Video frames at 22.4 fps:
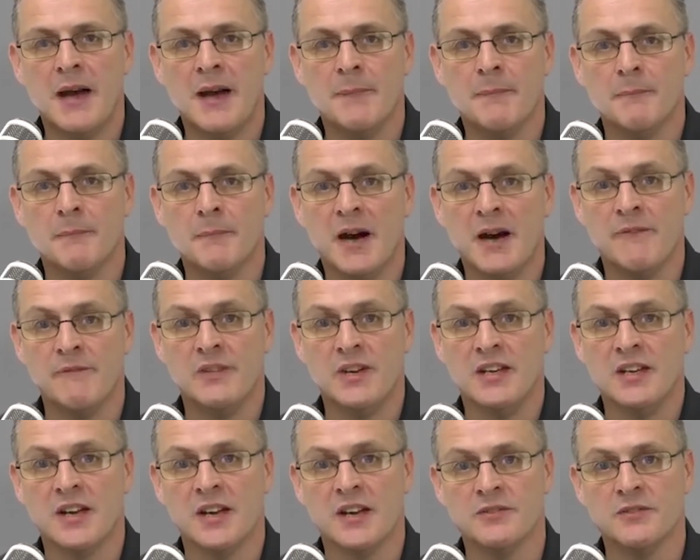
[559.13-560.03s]
my
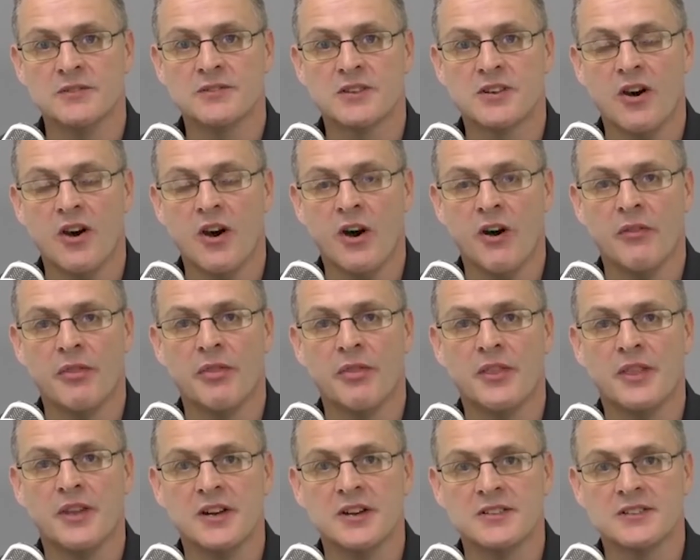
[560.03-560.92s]
videos on
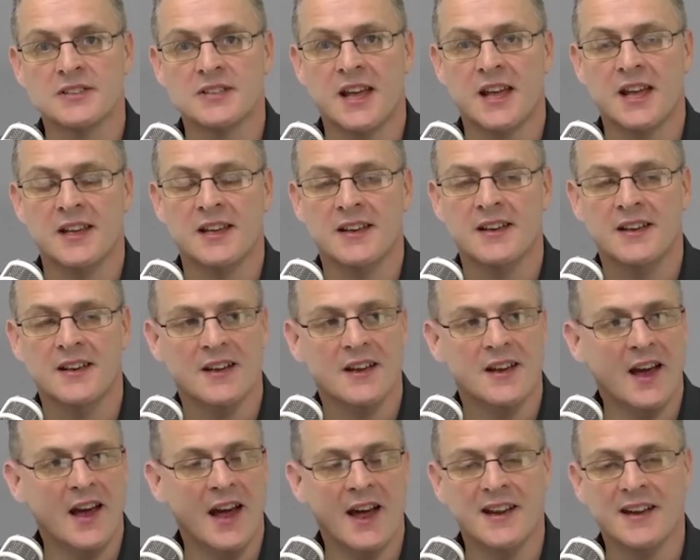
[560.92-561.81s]
Thursday,
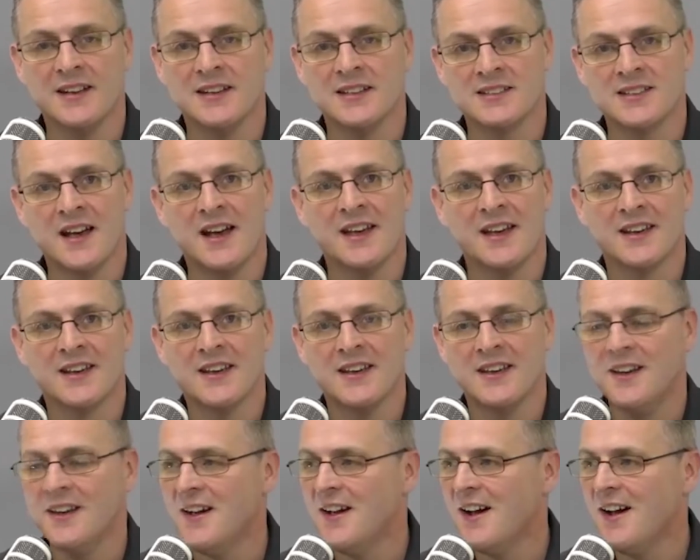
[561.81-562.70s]
and it's like
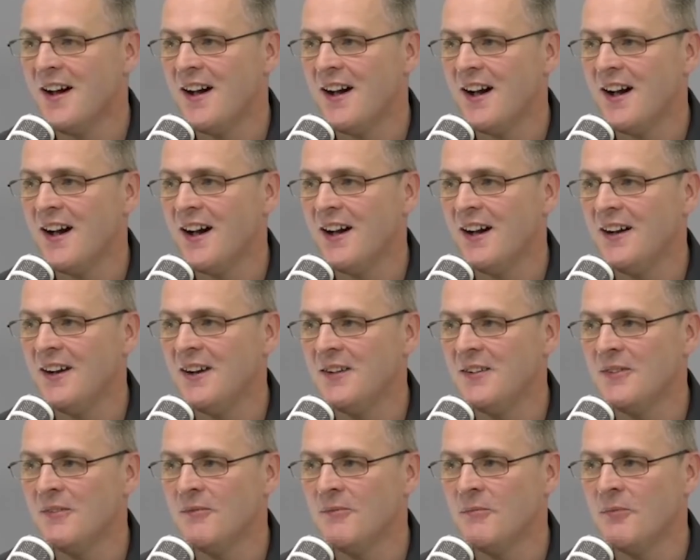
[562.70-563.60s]

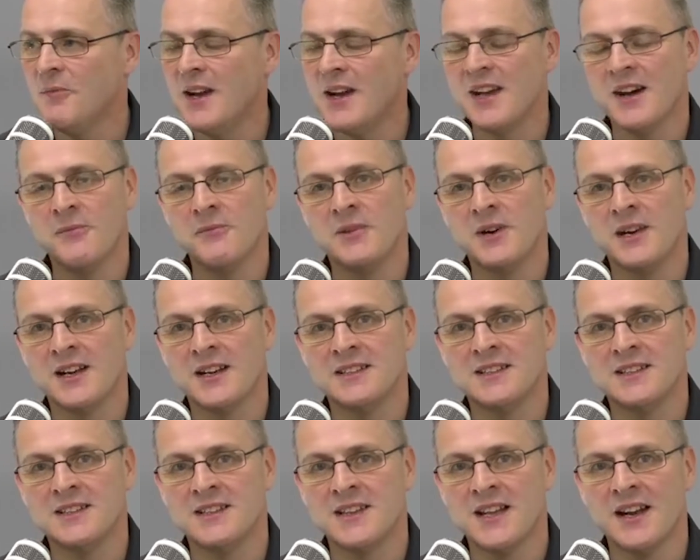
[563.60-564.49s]
when I
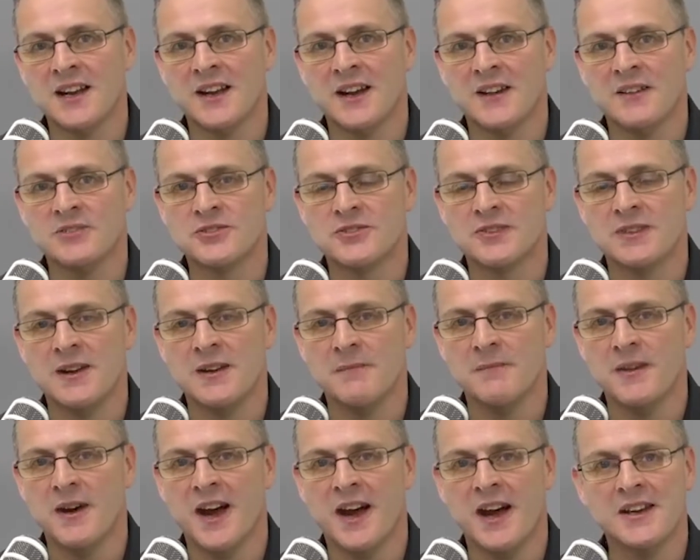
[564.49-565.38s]
did that live
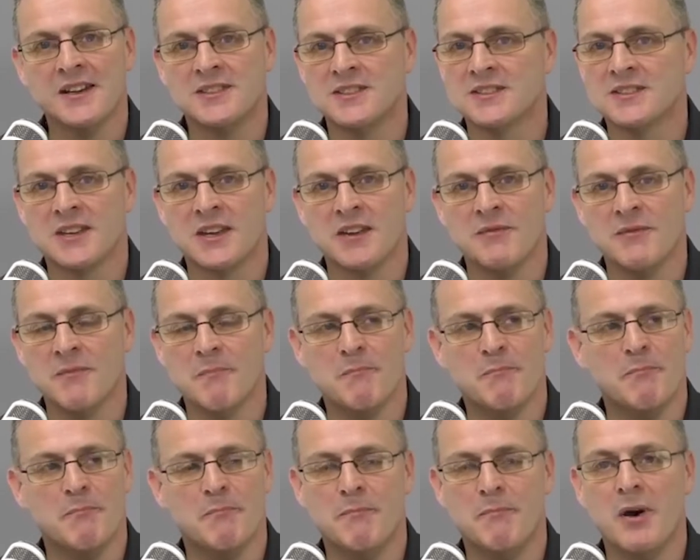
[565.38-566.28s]
stream, I had just given
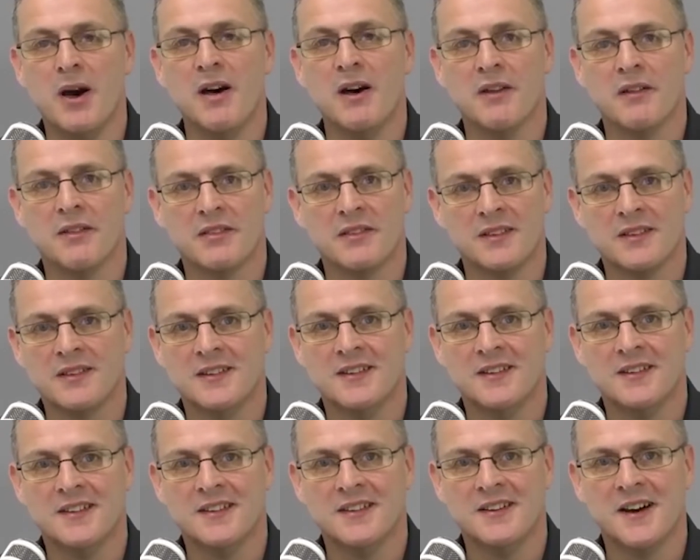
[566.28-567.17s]
birth.
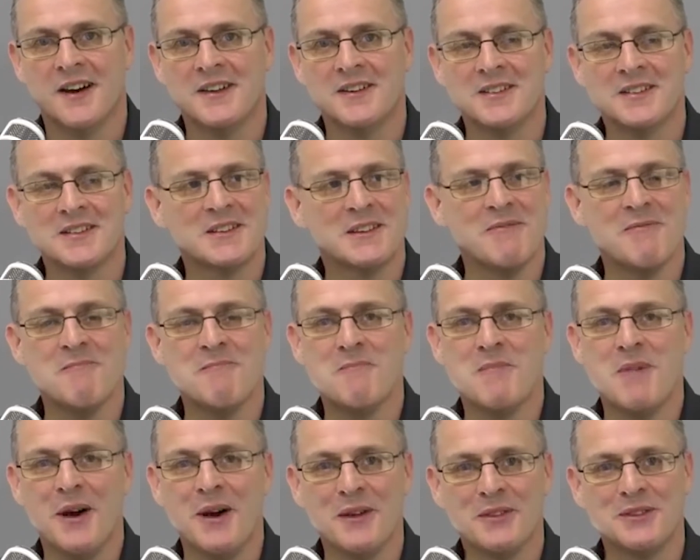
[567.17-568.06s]
I had just given
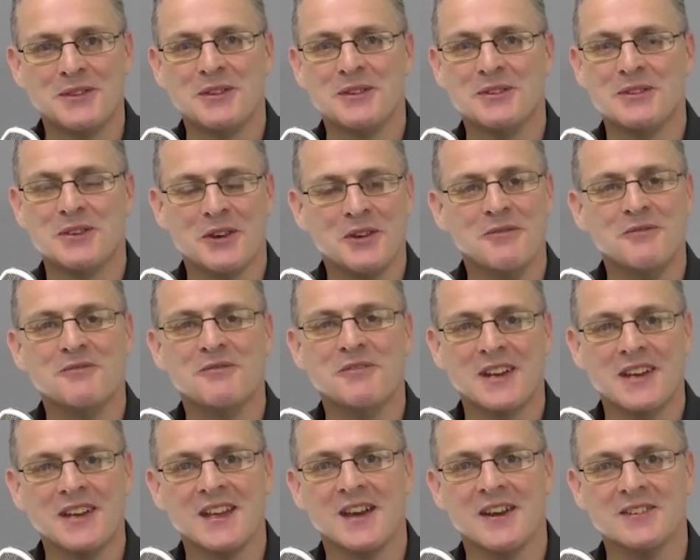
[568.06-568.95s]
birth to 2
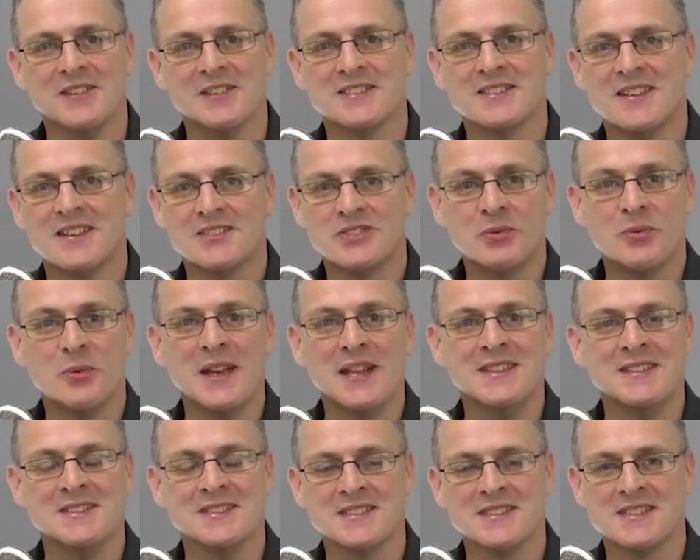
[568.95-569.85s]
videos,
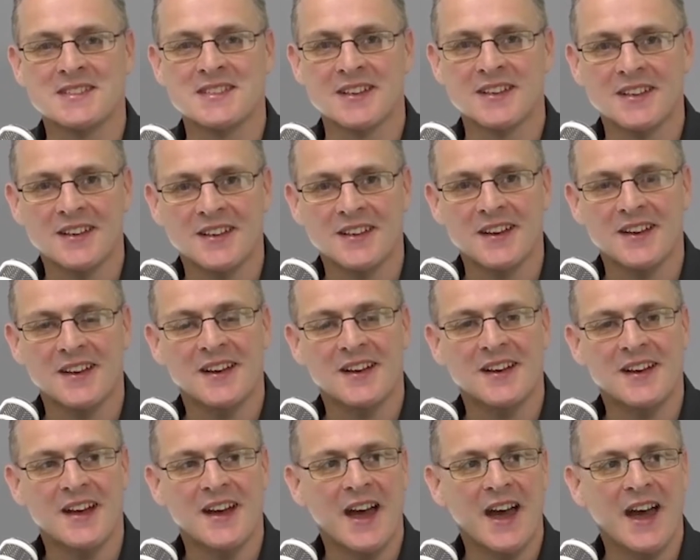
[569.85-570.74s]
twins,
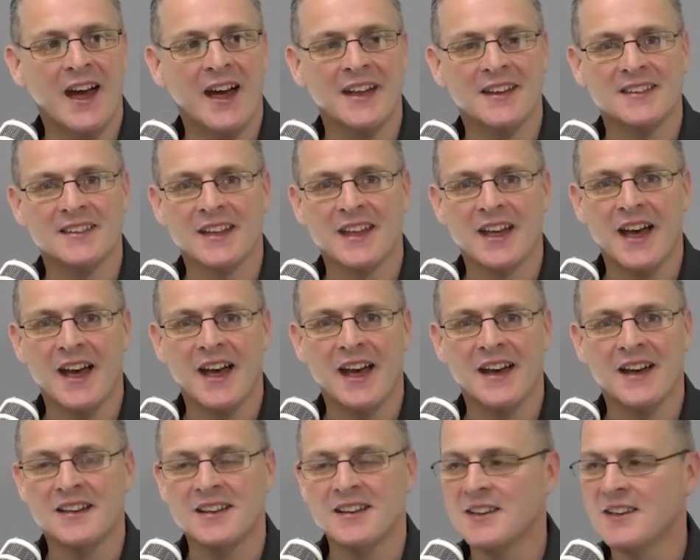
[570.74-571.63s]
and
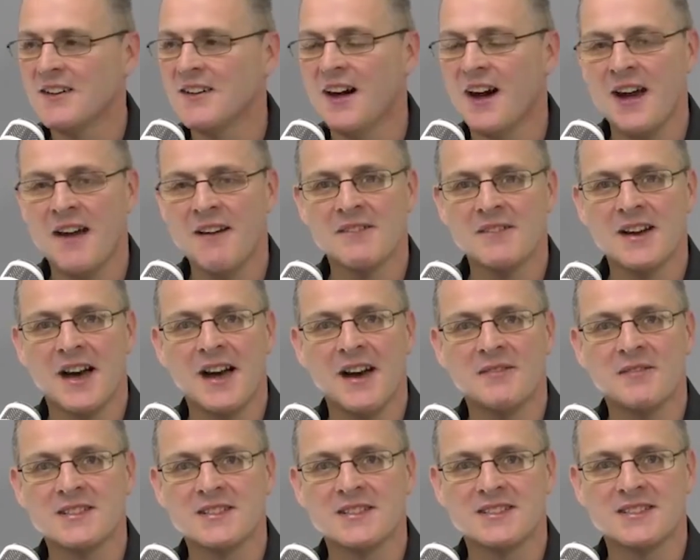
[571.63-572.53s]
I
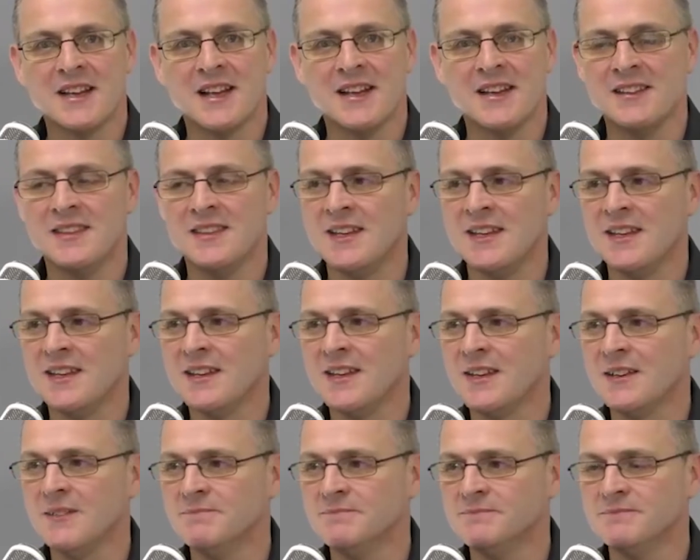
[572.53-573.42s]
was still in the
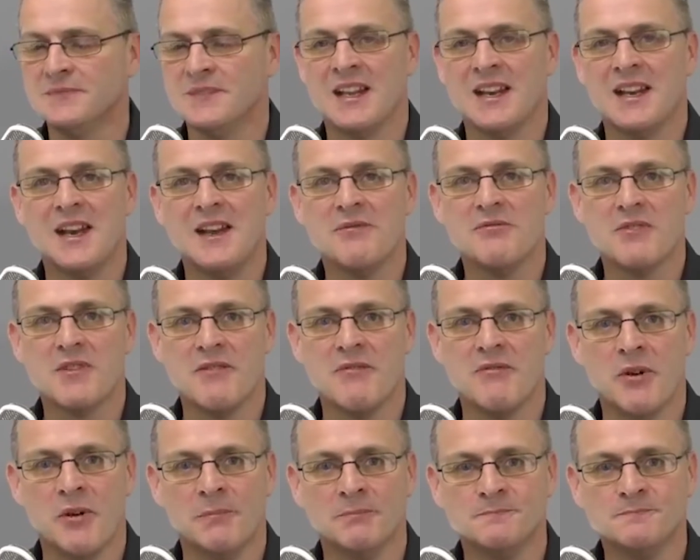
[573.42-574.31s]
delivery
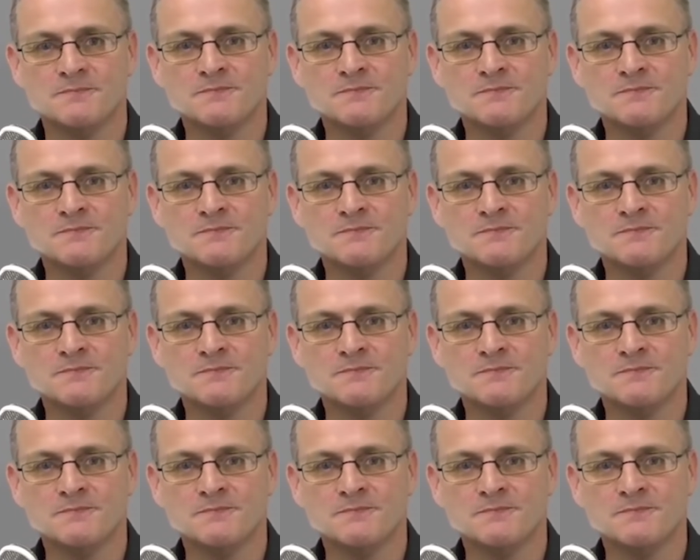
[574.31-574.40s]
room.